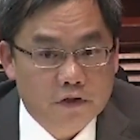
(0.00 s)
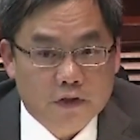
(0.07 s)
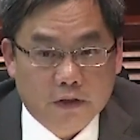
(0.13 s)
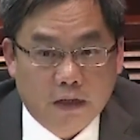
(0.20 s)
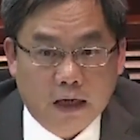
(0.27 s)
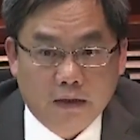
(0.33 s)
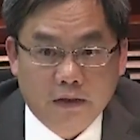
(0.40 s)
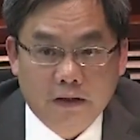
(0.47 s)

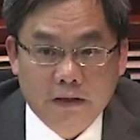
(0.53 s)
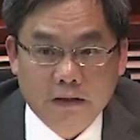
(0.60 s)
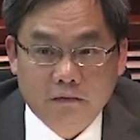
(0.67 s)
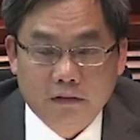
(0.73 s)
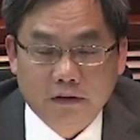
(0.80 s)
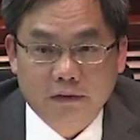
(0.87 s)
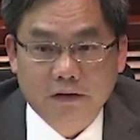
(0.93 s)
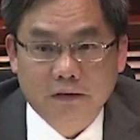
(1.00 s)
But they are
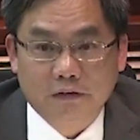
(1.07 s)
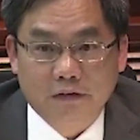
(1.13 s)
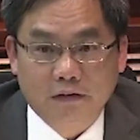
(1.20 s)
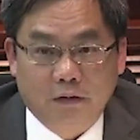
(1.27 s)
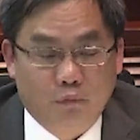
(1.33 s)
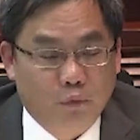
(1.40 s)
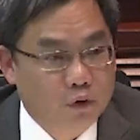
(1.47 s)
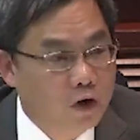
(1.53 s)
talk
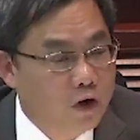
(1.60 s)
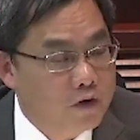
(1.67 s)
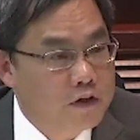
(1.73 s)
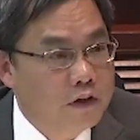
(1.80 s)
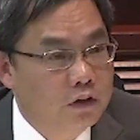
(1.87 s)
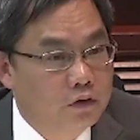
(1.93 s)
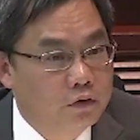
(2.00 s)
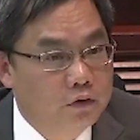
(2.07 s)
about a
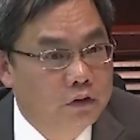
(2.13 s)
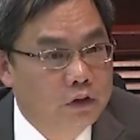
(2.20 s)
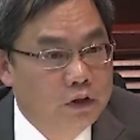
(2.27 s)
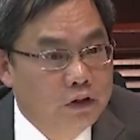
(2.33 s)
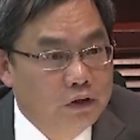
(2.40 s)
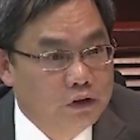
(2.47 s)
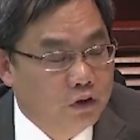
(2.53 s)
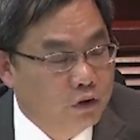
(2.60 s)

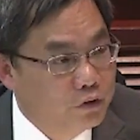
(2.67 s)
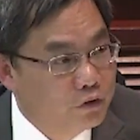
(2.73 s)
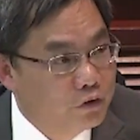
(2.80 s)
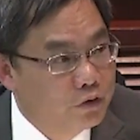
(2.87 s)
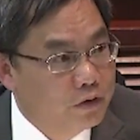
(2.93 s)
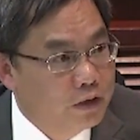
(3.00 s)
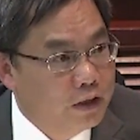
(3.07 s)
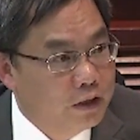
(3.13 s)
recommended
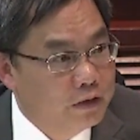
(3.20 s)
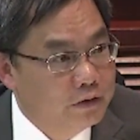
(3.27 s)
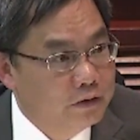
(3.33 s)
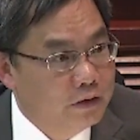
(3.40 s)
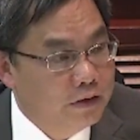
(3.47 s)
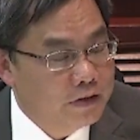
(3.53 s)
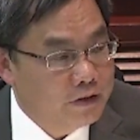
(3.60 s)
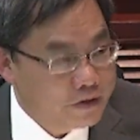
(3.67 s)
number of
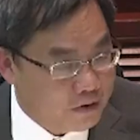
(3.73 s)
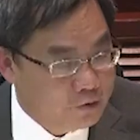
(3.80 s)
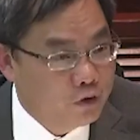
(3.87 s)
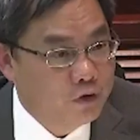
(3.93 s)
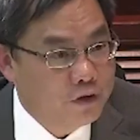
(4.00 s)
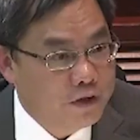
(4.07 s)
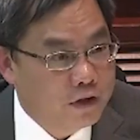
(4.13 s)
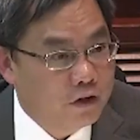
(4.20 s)

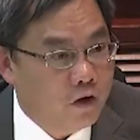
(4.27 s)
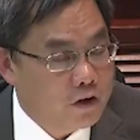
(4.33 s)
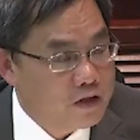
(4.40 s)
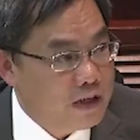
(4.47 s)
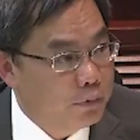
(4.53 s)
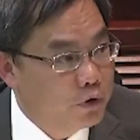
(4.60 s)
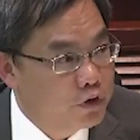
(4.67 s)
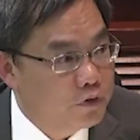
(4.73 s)
hours to be
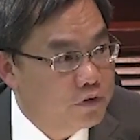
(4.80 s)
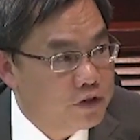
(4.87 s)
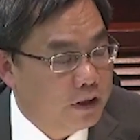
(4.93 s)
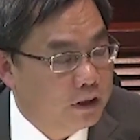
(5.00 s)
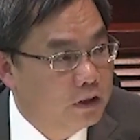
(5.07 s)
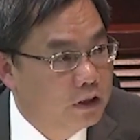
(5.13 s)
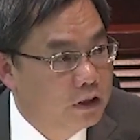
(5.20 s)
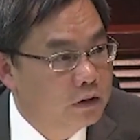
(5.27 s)
spent on
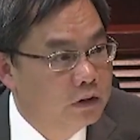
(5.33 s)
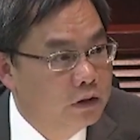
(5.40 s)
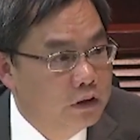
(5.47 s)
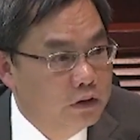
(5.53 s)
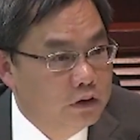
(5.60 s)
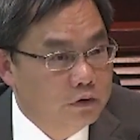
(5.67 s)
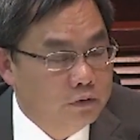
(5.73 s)
homework.